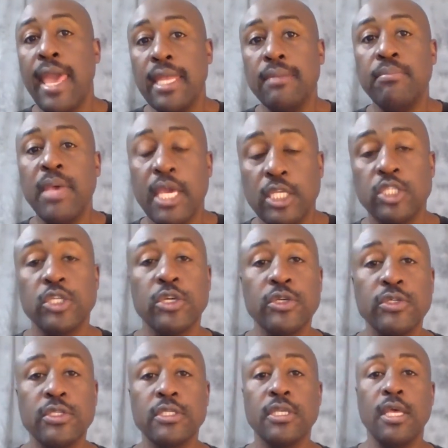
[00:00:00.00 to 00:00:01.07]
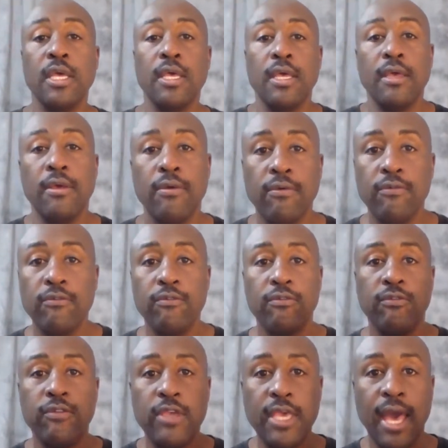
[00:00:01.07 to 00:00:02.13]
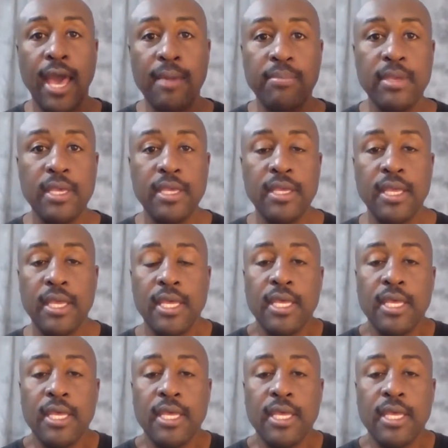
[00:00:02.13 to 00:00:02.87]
and pictures, VIP.